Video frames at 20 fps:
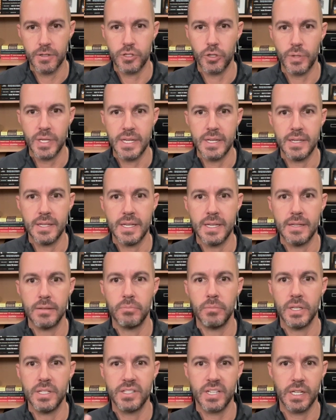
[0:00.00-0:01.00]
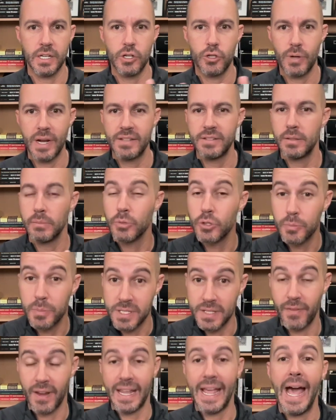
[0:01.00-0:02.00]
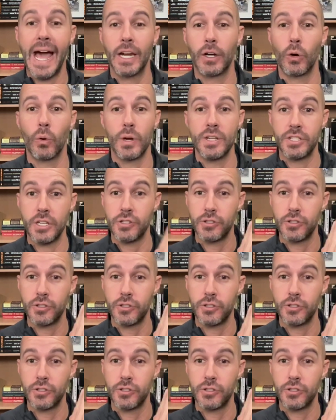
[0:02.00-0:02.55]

So he's going to address some specific categories.